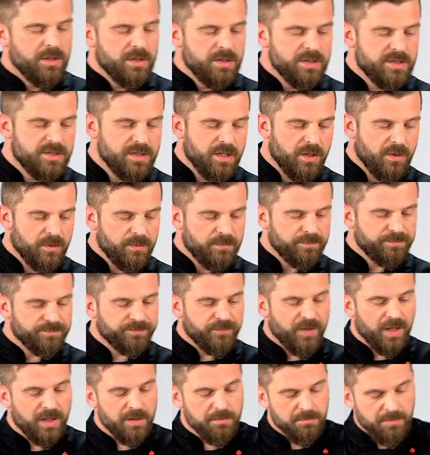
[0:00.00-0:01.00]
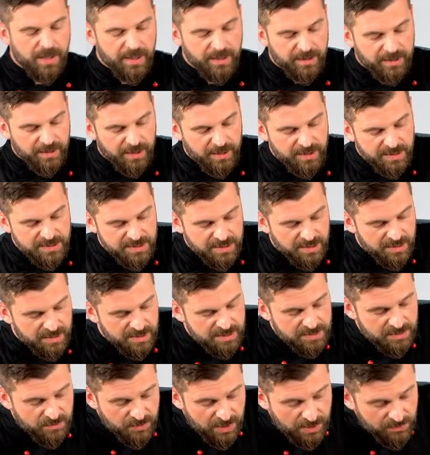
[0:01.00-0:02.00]
So in my case, it
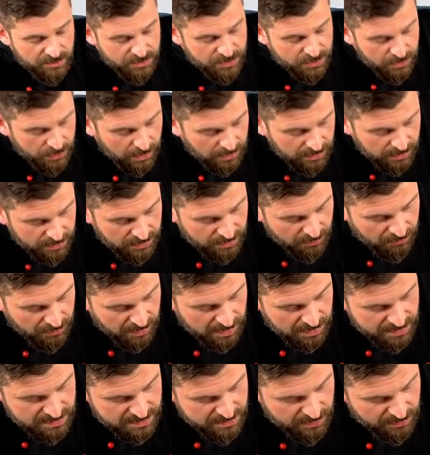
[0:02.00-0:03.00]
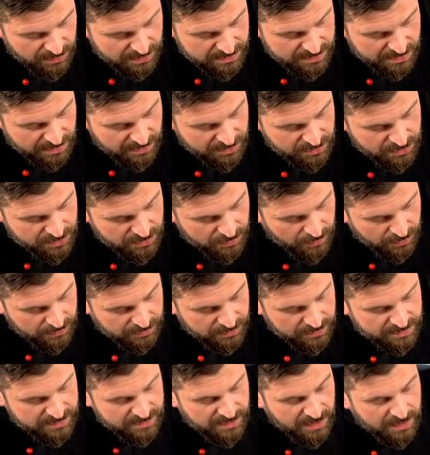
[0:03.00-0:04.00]
is around 200 degrees, so let's set it to
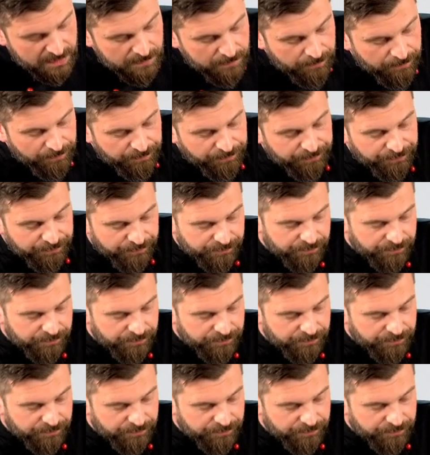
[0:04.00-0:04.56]
210.